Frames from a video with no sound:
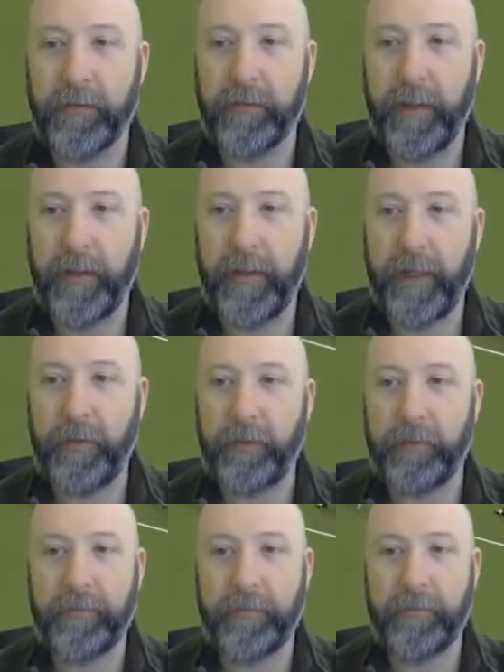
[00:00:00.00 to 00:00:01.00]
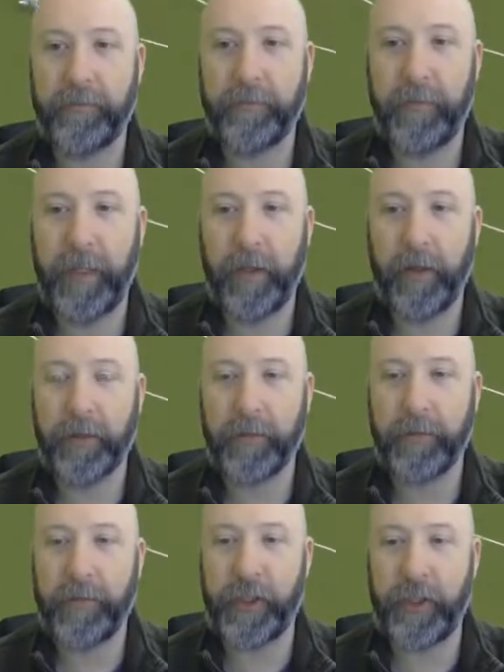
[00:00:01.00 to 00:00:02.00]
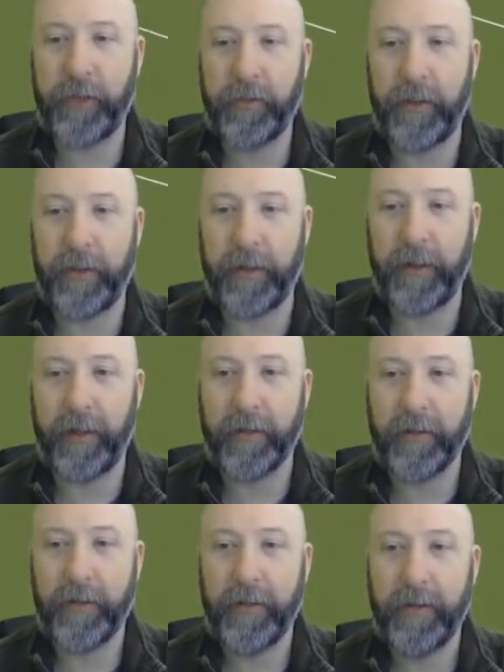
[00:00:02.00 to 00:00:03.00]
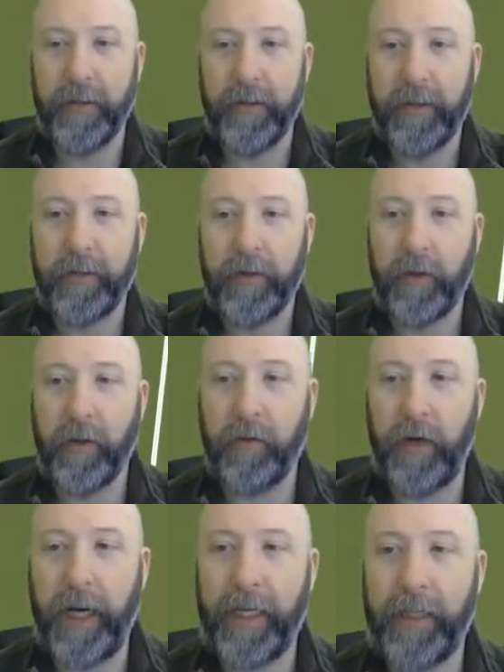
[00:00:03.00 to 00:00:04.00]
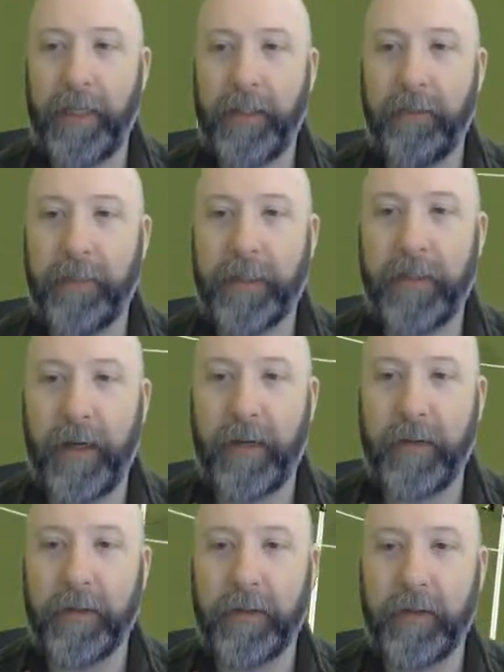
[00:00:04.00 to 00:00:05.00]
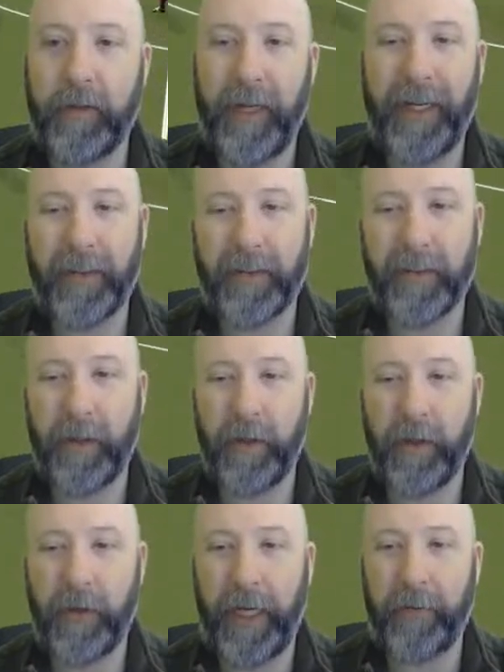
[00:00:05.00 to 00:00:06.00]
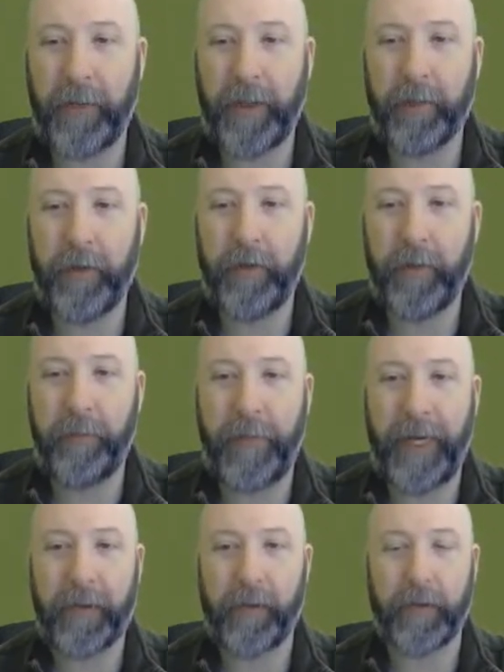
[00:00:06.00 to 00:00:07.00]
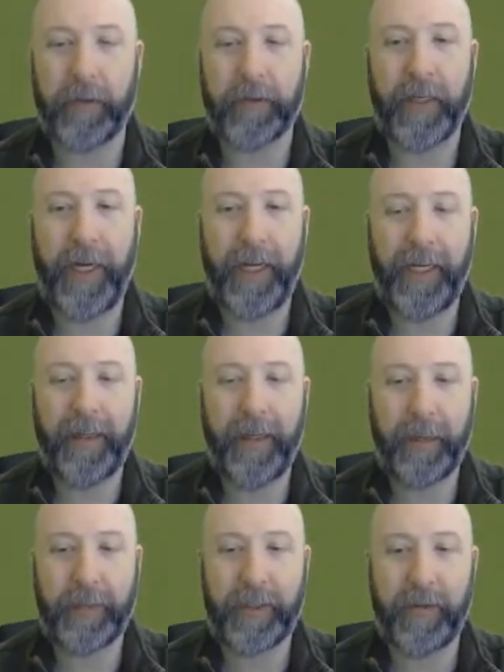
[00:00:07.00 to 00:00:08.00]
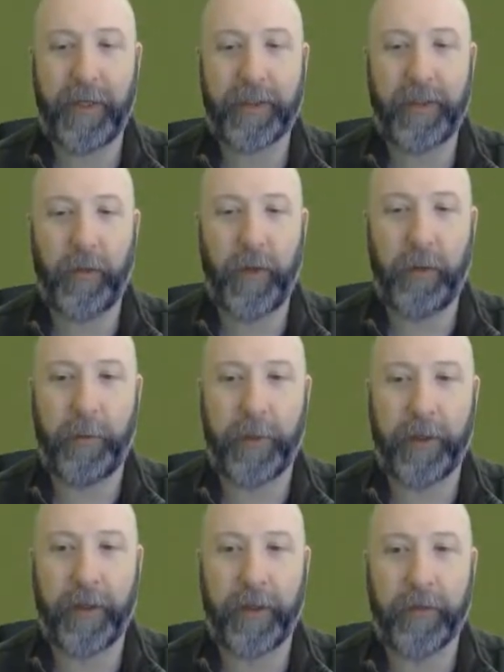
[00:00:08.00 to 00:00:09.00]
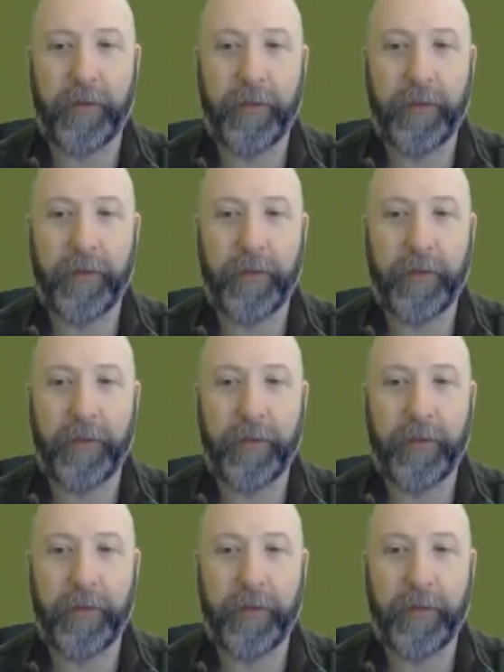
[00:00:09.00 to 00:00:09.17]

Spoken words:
I thought he hurt some shins right there. So O'Reilly, McDonald's, triangle's going okay, but you're moving backwards. Kind of the opposite direction of where we want to go.